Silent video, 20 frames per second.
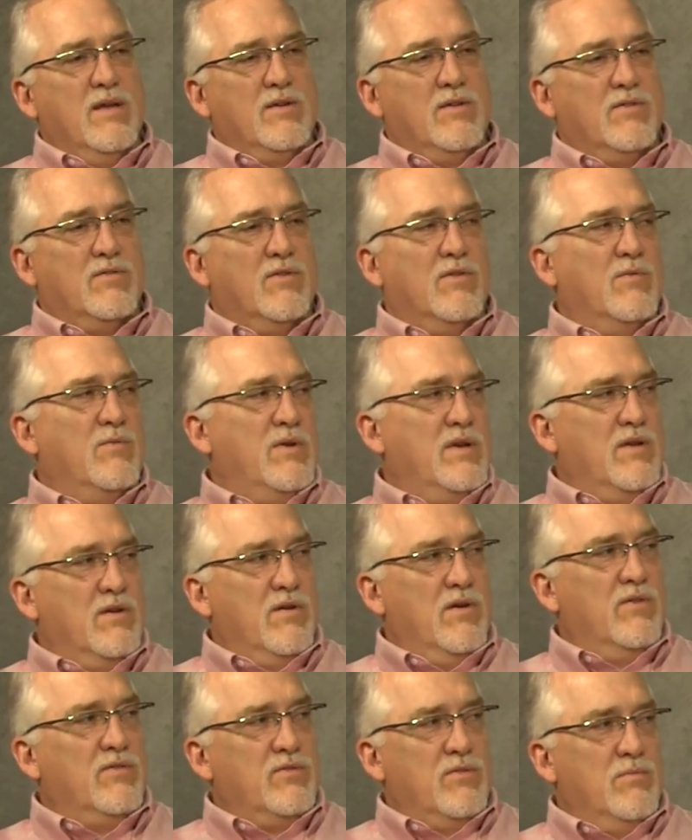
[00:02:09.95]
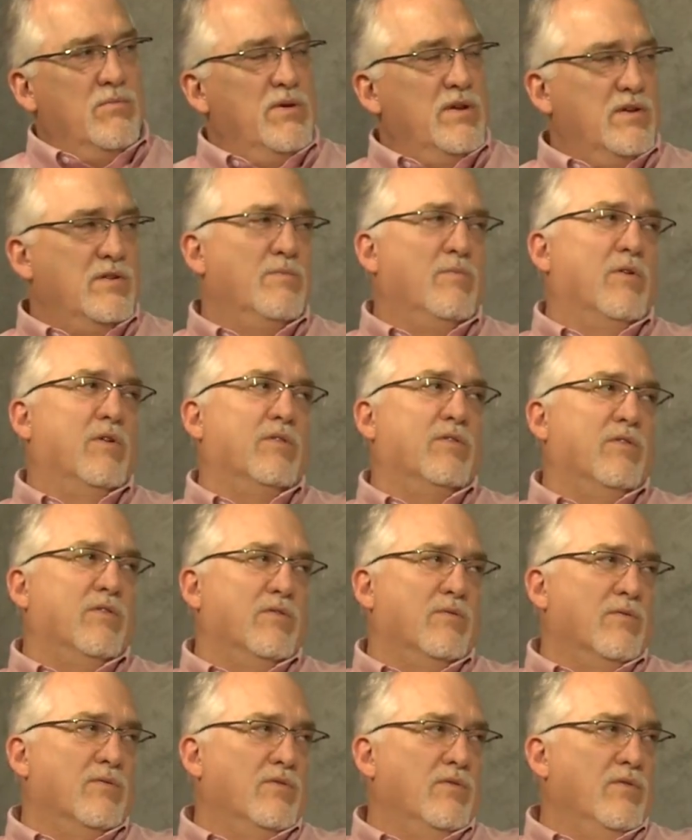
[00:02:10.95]
so that we can also benchmark
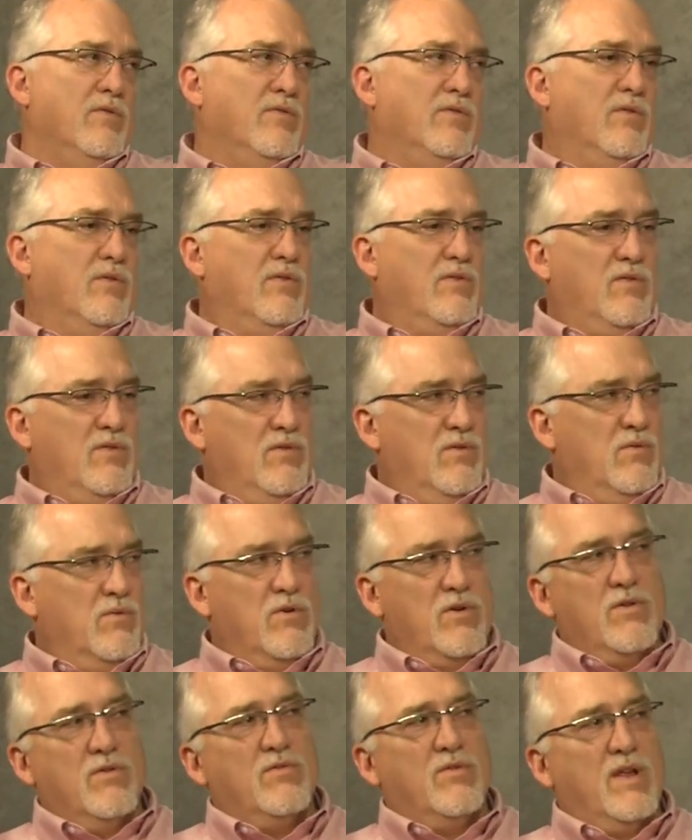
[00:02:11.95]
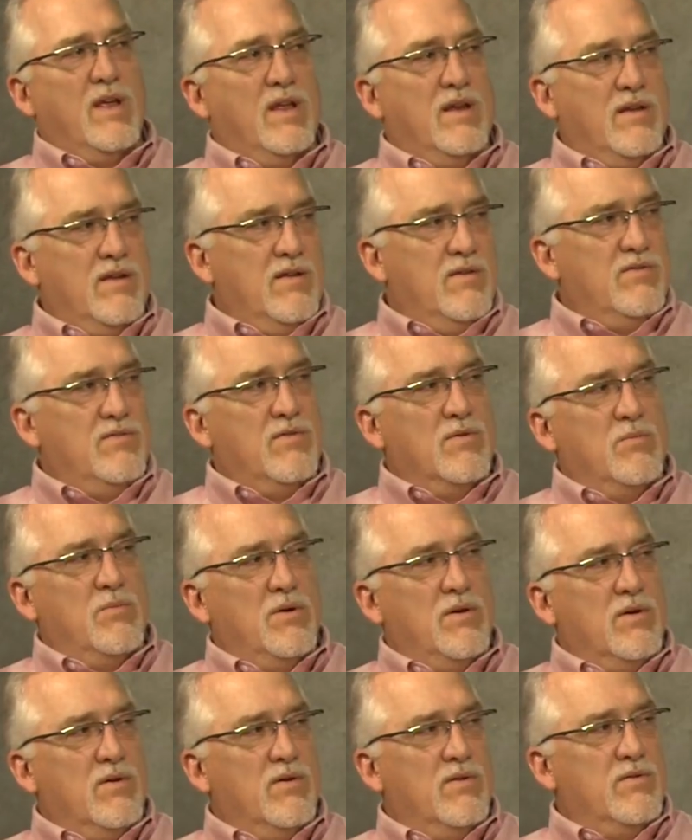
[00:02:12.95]
those results so that you know where you stand against your
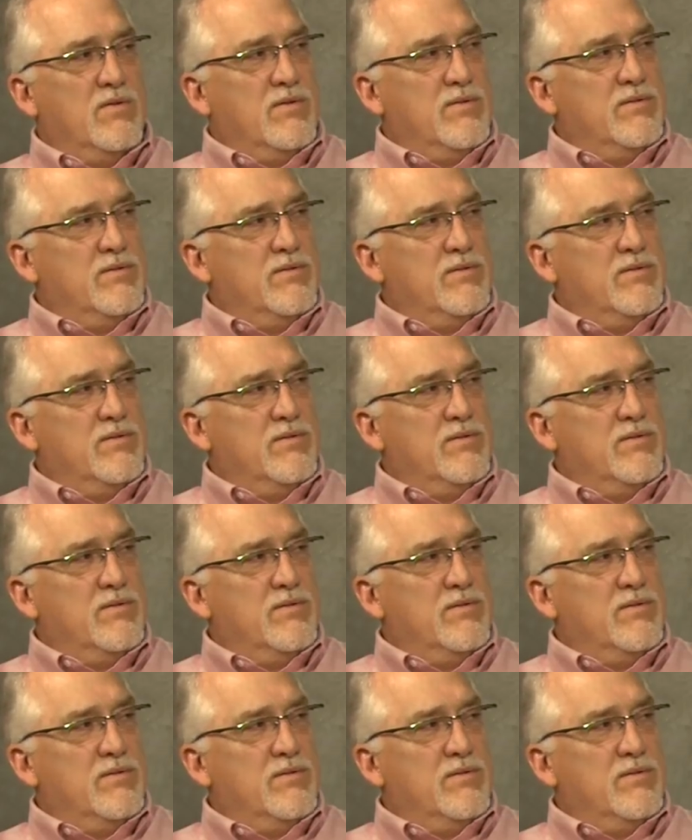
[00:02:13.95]
peers.